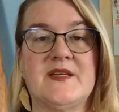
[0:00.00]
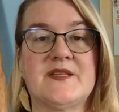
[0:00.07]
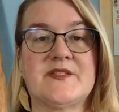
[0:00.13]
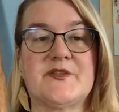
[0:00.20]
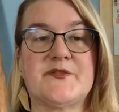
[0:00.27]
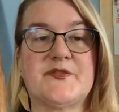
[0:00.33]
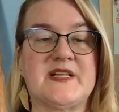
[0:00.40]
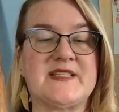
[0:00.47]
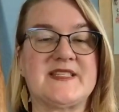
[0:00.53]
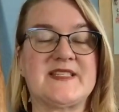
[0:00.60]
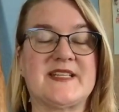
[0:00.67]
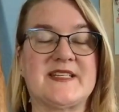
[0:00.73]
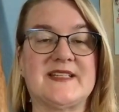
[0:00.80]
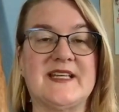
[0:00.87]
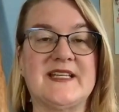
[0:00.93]
So friends,
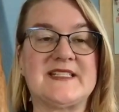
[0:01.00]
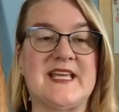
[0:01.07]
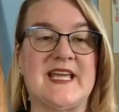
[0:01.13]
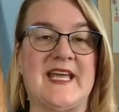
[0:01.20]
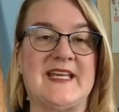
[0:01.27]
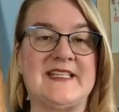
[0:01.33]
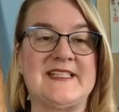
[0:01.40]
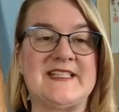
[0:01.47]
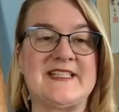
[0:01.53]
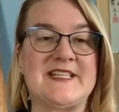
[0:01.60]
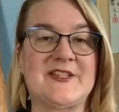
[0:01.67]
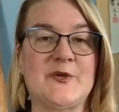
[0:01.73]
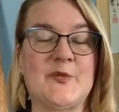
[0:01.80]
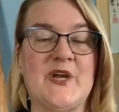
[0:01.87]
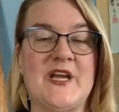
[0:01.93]
I'd like to end
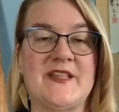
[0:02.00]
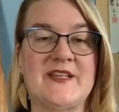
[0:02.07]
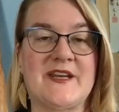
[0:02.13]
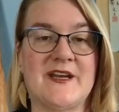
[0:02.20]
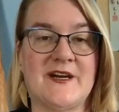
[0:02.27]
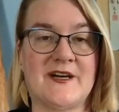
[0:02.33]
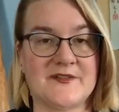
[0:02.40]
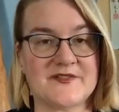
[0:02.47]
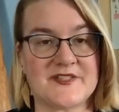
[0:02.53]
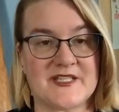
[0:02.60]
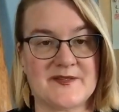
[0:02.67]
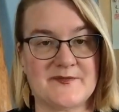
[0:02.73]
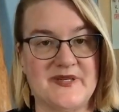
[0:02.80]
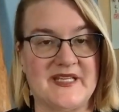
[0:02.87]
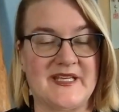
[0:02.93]
in the way that I
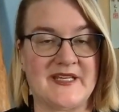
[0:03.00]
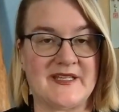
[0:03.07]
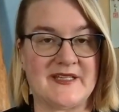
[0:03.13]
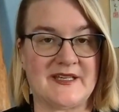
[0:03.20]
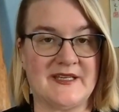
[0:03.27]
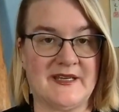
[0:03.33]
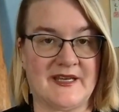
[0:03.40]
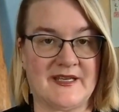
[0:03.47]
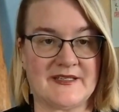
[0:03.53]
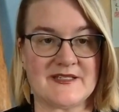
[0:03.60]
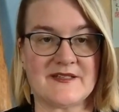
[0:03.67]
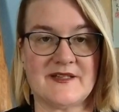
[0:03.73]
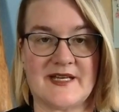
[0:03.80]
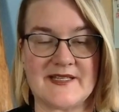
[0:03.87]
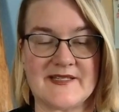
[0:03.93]
often begin and end
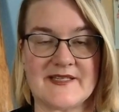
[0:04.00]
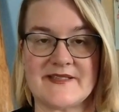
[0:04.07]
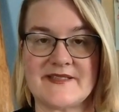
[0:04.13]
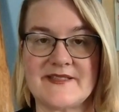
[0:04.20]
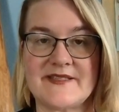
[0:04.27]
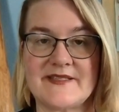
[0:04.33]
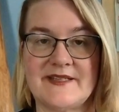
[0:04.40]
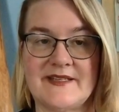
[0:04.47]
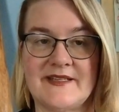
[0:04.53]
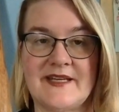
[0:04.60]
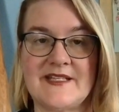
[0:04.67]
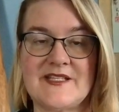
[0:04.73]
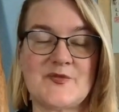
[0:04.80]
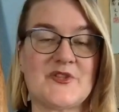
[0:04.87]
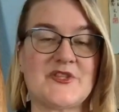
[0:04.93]
classes, and
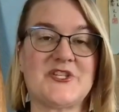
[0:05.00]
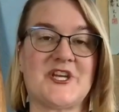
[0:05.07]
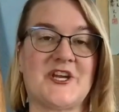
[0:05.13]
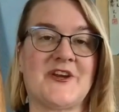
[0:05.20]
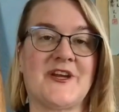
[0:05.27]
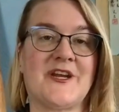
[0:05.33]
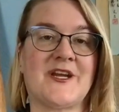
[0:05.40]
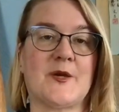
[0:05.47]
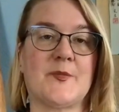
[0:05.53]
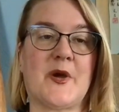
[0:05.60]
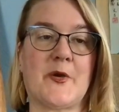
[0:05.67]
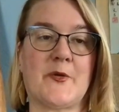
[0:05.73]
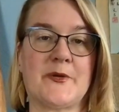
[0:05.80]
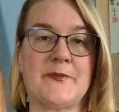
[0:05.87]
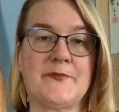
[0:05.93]
that's with sharing a
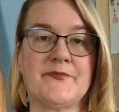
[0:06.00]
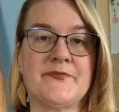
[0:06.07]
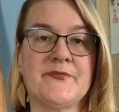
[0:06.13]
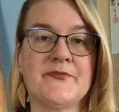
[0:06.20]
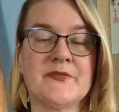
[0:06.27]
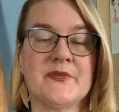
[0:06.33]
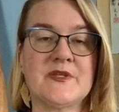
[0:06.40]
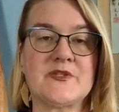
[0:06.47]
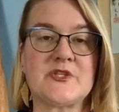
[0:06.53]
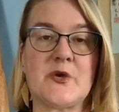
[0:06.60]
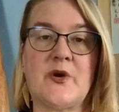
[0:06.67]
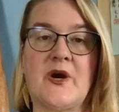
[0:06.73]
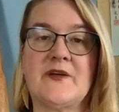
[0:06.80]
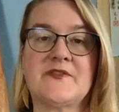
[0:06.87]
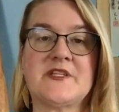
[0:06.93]
poem.
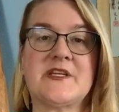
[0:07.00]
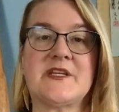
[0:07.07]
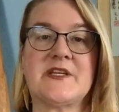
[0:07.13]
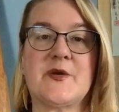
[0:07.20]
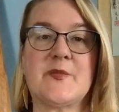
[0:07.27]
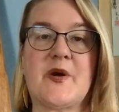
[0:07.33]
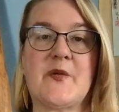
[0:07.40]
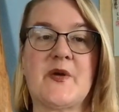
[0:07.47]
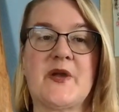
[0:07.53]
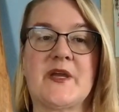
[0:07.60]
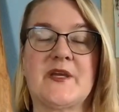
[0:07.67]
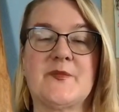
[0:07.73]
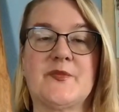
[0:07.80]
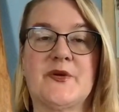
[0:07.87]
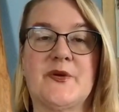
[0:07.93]
So often a poet
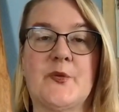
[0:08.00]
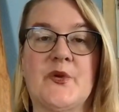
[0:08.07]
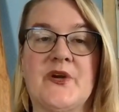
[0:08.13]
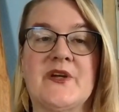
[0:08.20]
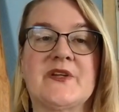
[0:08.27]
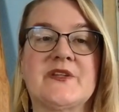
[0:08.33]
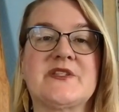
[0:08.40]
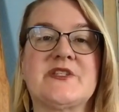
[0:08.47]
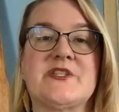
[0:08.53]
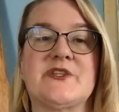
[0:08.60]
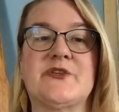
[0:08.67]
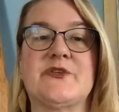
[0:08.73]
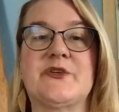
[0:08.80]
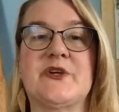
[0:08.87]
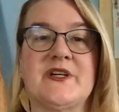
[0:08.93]
can put words
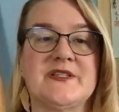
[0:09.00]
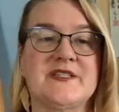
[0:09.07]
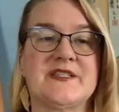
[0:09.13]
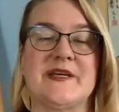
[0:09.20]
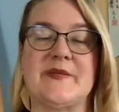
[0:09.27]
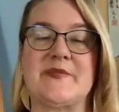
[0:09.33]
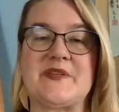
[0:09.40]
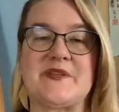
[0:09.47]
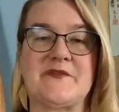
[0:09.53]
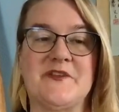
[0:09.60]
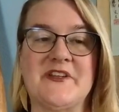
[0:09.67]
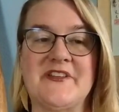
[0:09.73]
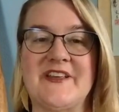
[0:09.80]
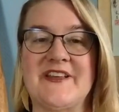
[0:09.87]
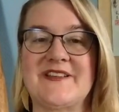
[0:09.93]
to concepts and
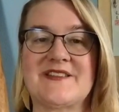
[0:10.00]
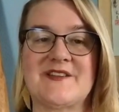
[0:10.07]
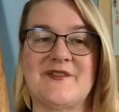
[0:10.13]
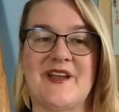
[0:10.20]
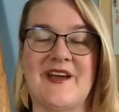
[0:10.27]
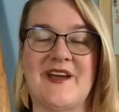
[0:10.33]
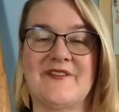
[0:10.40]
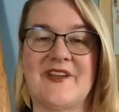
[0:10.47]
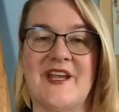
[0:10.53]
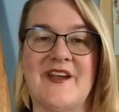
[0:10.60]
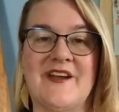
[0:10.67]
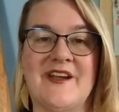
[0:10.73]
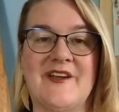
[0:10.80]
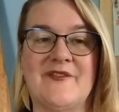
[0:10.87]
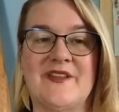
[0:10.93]
feelings that we have
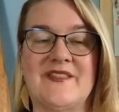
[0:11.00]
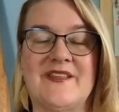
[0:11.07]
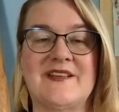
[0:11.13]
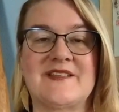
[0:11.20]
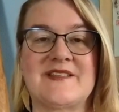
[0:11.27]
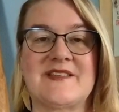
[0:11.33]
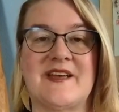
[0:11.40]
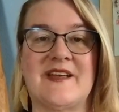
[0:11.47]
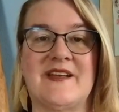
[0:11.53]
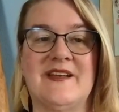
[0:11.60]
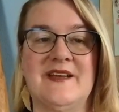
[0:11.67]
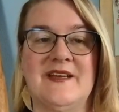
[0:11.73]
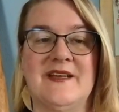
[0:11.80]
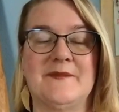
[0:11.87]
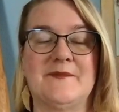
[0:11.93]
carrying with us that
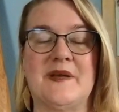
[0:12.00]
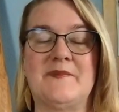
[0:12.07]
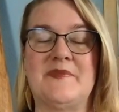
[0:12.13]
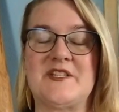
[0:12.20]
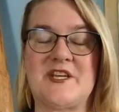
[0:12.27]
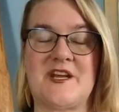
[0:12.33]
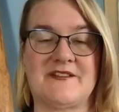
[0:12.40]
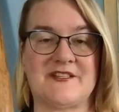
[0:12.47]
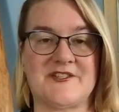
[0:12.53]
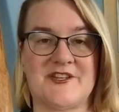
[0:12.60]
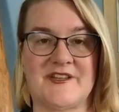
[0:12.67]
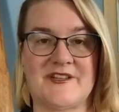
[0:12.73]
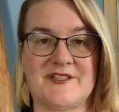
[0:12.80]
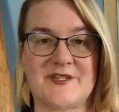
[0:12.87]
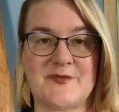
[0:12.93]
might be
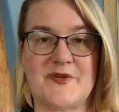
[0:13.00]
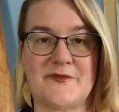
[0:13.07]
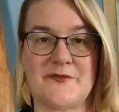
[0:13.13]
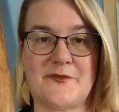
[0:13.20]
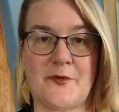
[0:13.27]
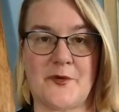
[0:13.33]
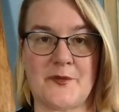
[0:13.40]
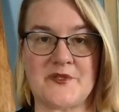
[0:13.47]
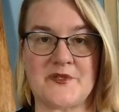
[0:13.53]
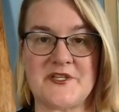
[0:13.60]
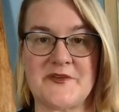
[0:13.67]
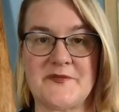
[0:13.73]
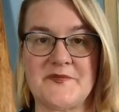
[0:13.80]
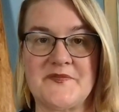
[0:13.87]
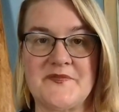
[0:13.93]
challenging to put form
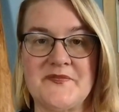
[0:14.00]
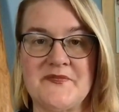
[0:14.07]
to.